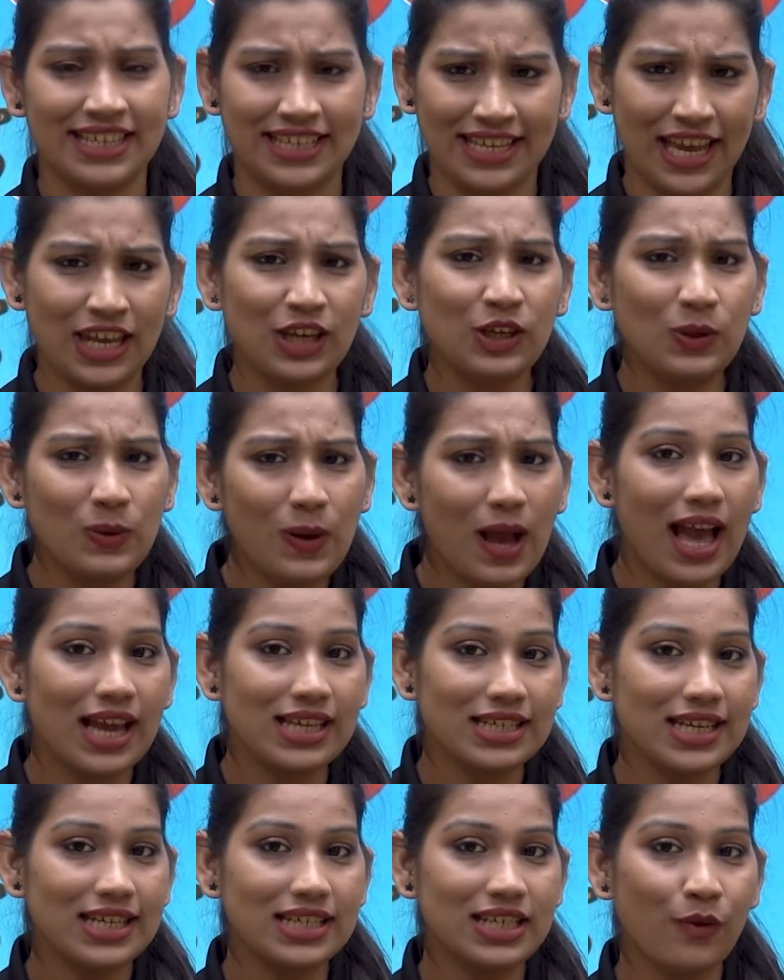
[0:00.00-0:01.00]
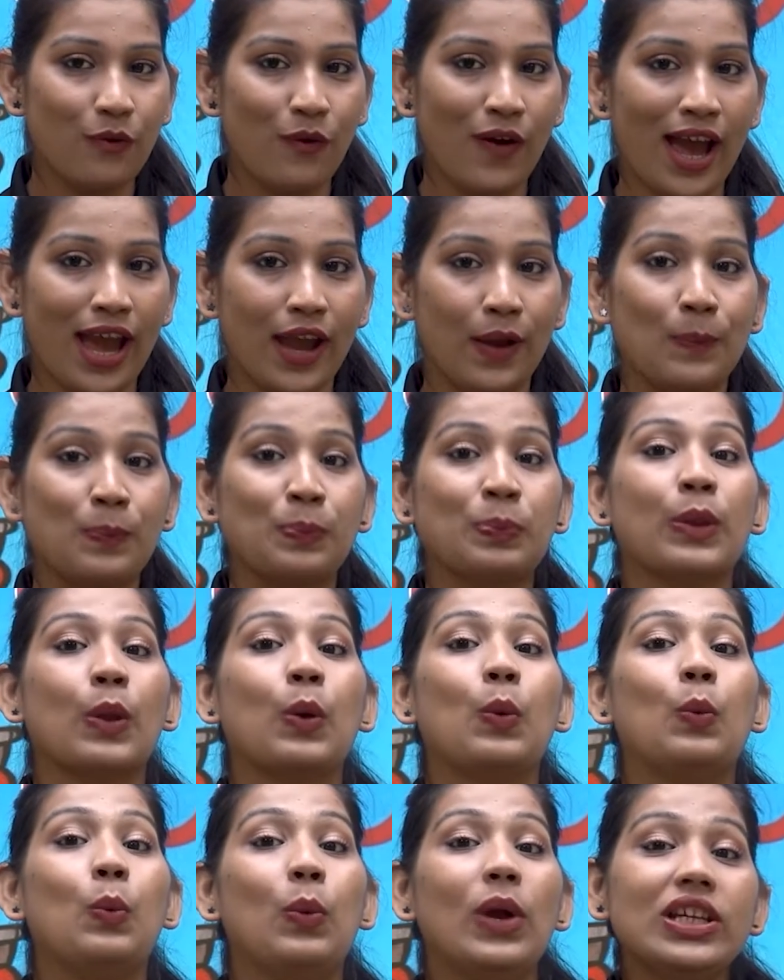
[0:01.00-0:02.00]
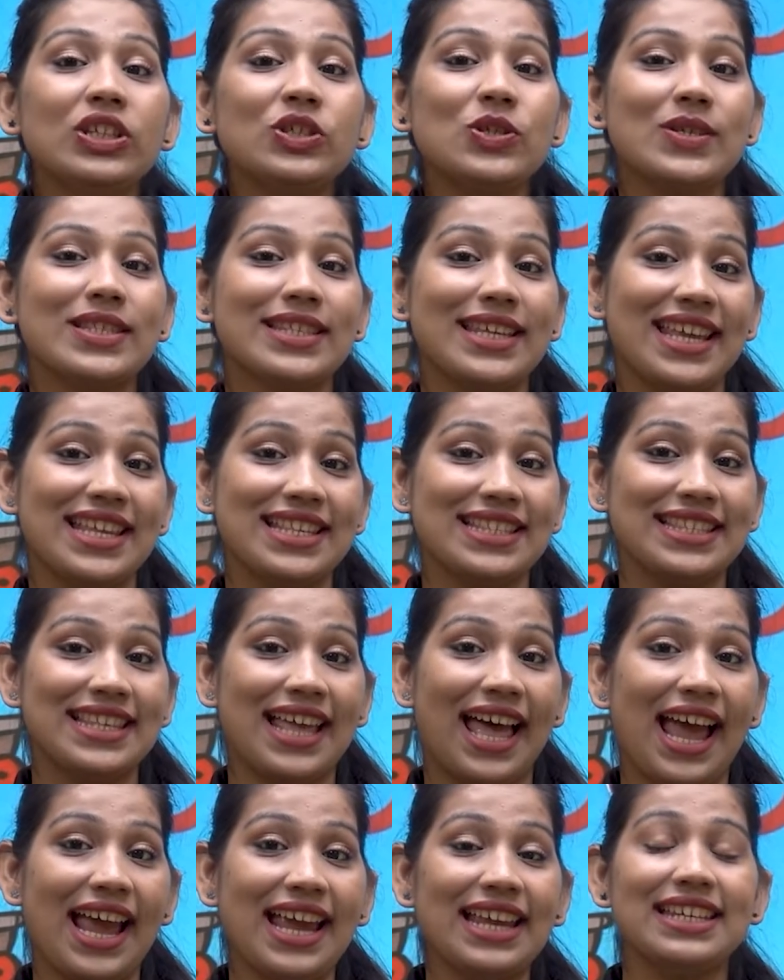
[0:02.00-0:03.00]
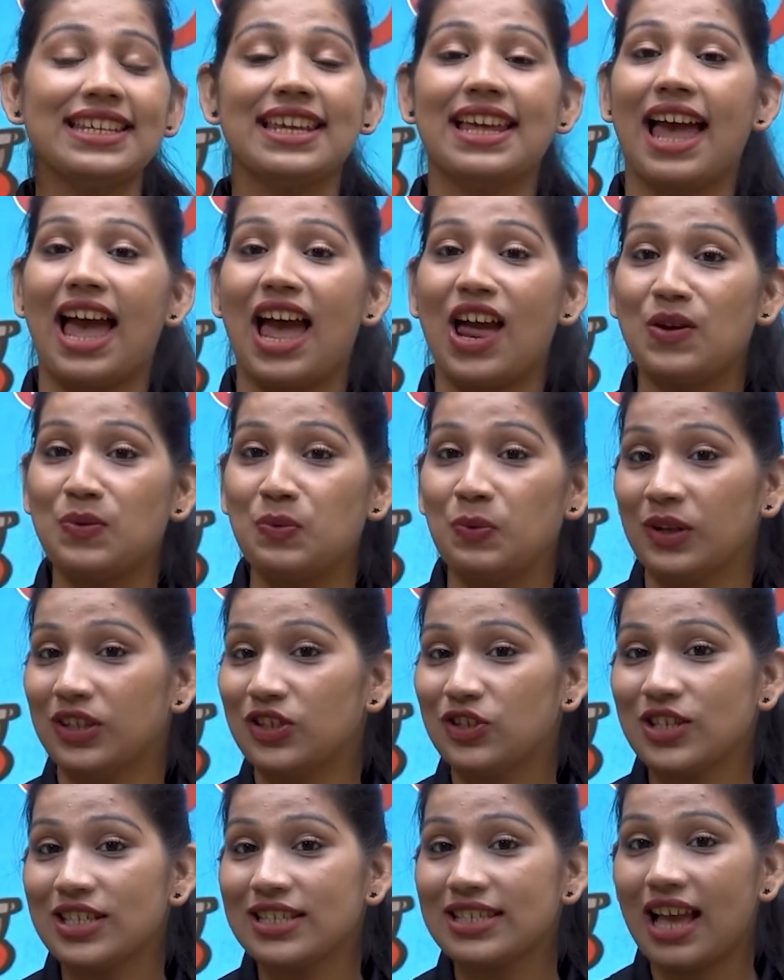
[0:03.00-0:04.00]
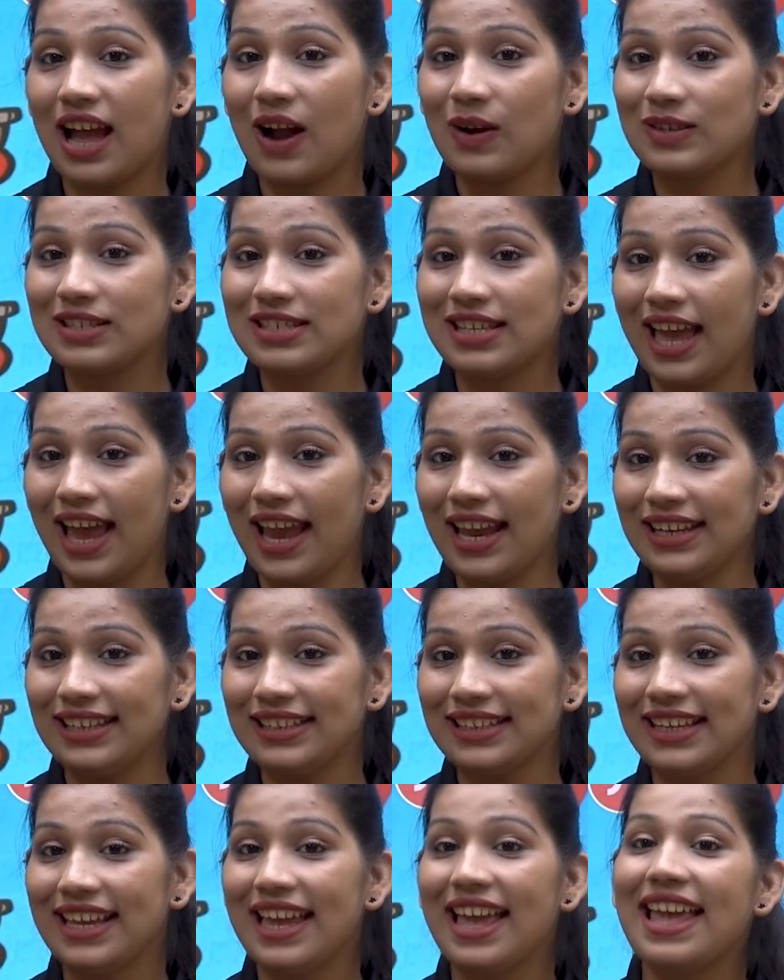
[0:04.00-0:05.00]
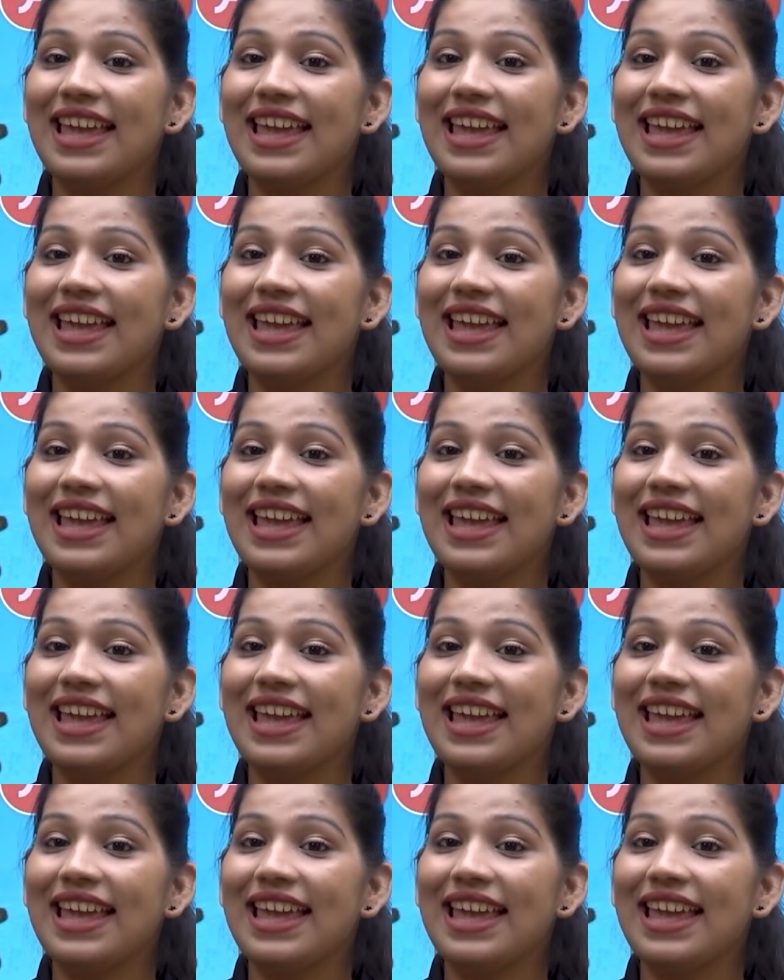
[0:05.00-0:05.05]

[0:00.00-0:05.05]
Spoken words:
Can you identify which is inside and which is outside?